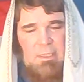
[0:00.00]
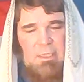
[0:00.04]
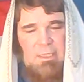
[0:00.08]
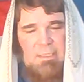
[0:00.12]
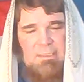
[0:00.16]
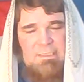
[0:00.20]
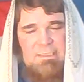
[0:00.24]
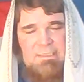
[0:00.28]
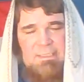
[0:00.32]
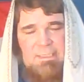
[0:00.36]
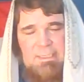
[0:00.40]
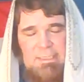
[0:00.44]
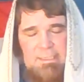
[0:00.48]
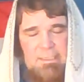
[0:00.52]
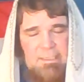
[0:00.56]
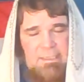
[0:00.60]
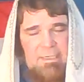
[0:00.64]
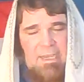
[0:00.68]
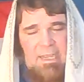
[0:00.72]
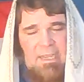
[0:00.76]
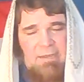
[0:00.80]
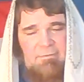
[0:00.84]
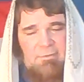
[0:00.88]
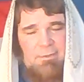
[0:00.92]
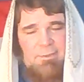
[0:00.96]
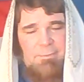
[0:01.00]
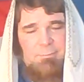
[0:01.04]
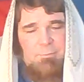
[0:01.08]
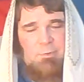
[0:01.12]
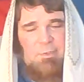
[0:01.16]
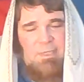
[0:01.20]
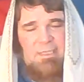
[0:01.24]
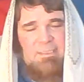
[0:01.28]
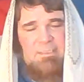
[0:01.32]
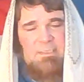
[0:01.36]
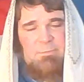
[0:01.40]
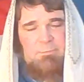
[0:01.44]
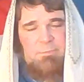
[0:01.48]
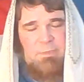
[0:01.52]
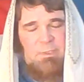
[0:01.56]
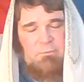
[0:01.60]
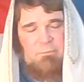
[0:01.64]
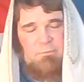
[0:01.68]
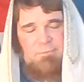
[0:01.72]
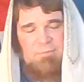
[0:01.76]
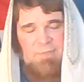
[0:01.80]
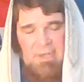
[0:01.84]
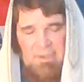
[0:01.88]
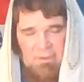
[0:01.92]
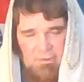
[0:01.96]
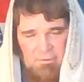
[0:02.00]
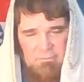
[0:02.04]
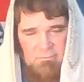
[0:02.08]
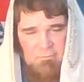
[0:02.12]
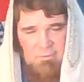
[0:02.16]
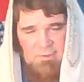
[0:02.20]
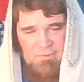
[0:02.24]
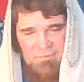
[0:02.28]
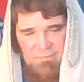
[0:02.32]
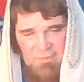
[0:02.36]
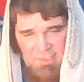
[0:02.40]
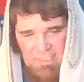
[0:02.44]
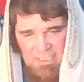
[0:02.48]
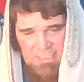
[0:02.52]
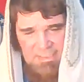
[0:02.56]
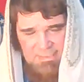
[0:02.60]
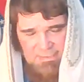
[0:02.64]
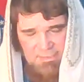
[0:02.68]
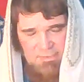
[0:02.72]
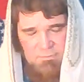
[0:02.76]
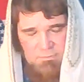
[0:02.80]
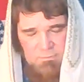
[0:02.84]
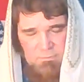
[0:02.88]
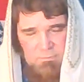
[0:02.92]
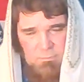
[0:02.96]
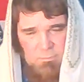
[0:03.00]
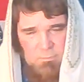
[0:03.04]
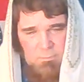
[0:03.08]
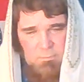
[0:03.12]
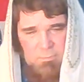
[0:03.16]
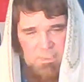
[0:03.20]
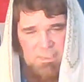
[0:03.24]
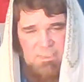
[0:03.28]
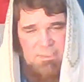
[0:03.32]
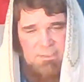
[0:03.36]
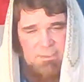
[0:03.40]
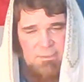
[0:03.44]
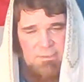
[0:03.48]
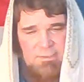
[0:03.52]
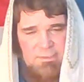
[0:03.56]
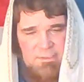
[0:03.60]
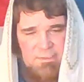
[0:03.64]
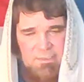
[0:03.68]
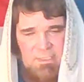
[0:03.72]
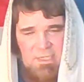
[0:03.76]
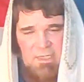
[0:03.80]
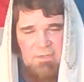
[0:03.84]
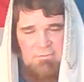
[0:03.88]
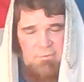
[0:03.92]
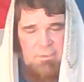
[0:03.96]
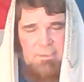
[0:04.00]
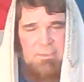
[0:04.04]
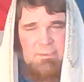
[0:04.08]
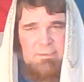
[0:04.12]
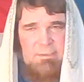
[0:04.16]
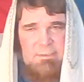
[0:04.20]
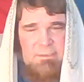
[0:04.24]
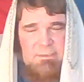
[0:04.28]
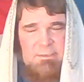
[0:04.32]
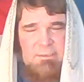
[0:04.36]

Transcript: and sitting in heavenly place, but there with us because you're sovereign.